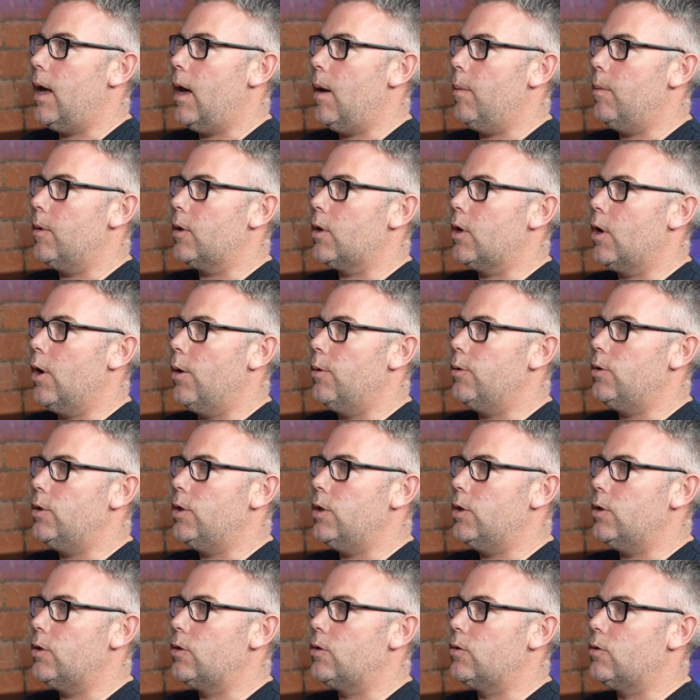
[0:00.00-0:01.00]
help the
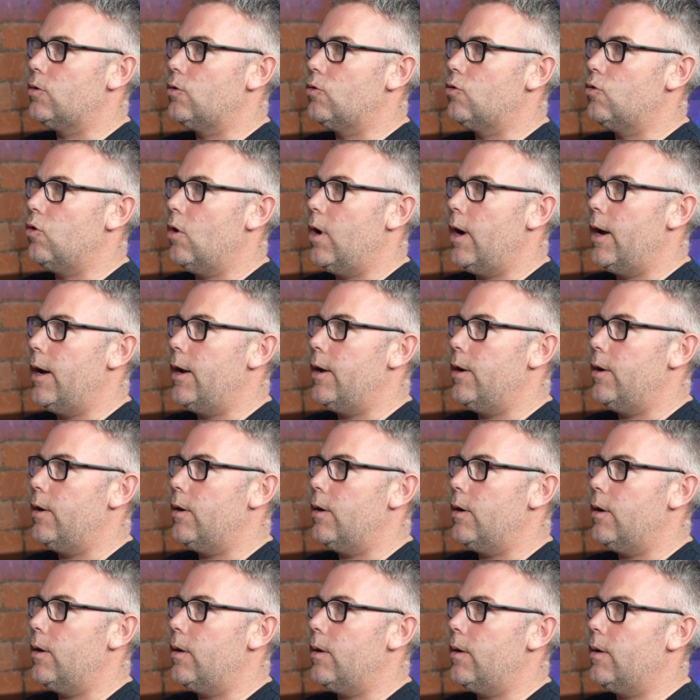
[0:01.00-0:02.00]
coaches try
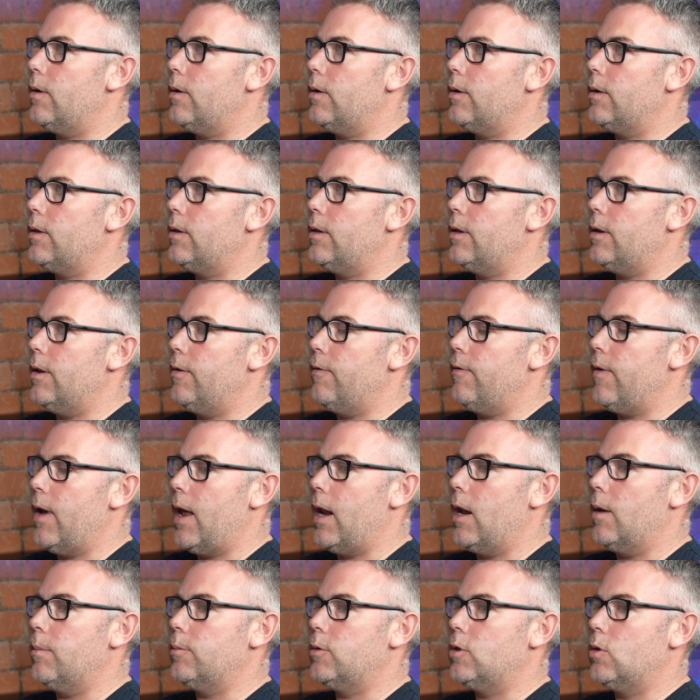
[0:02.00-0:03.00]
and
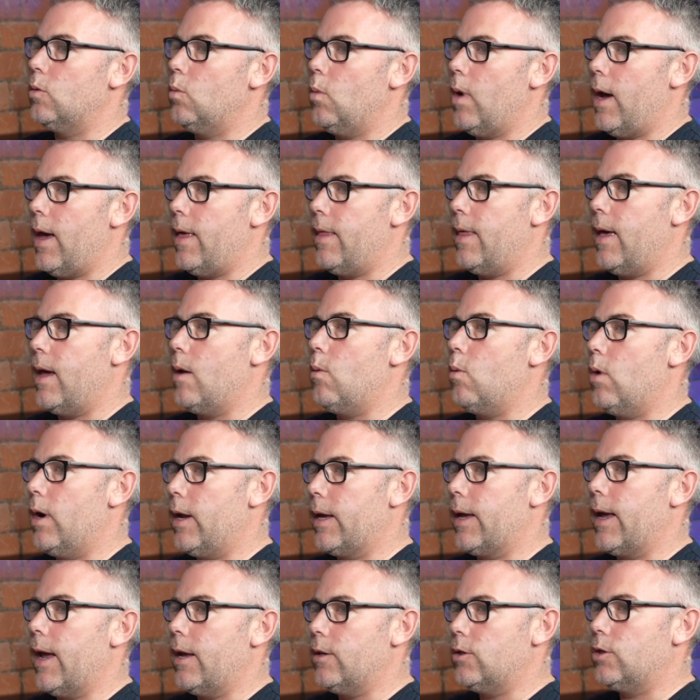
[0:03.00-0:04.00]
develop to where they
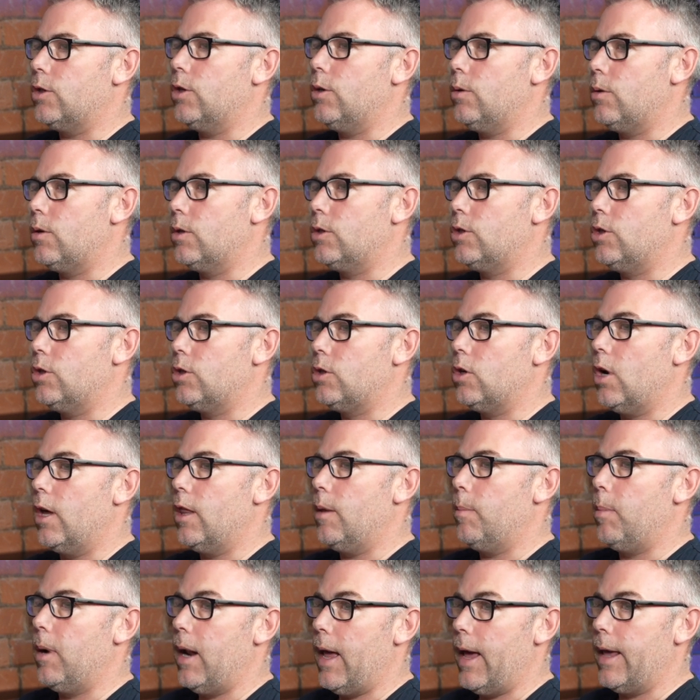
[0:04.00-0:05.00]
want to get to, because just
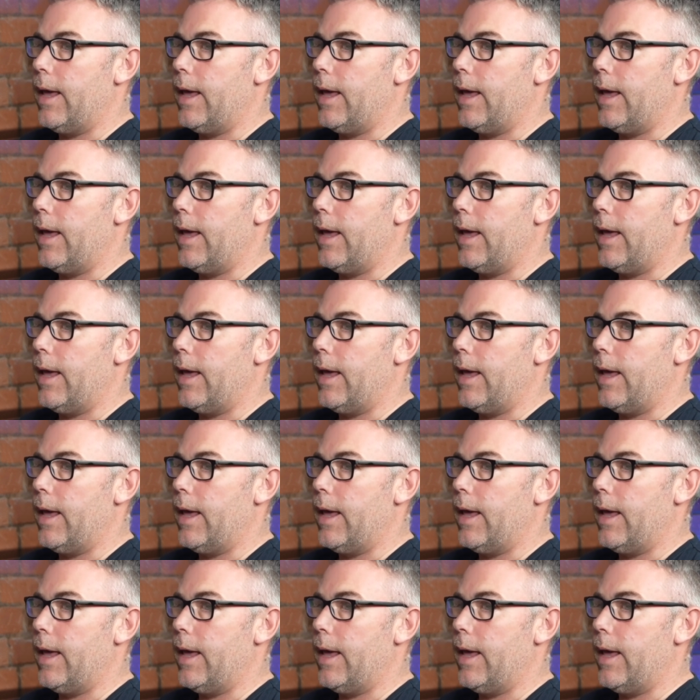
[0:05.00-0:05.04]
like the